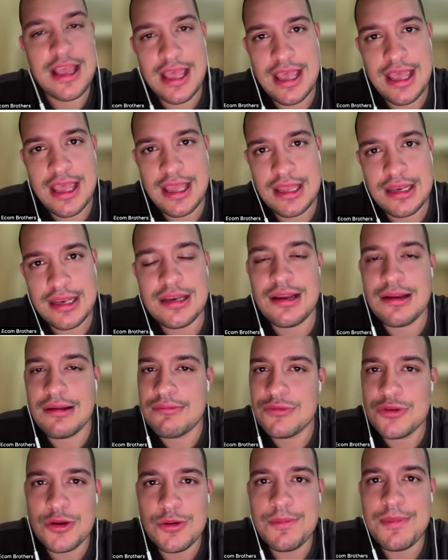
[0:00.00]
and
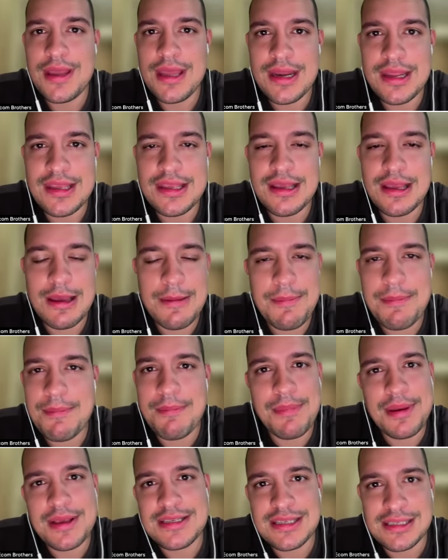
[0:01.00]
you're
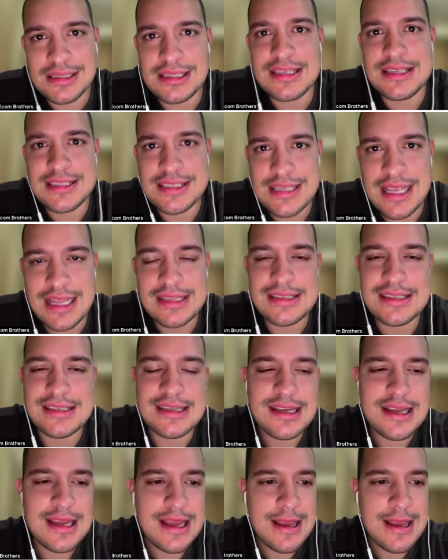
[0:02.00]
basically set.